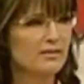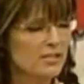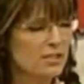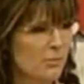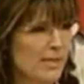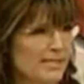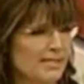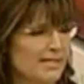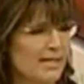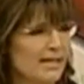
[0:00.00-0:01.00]
to do
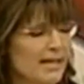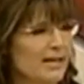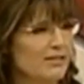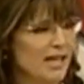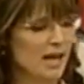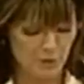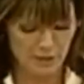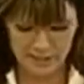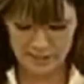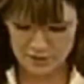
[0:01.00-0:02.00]
business in. Here's how we're
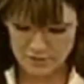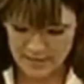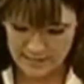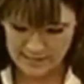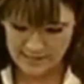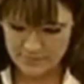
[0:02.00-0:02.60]
going to do this.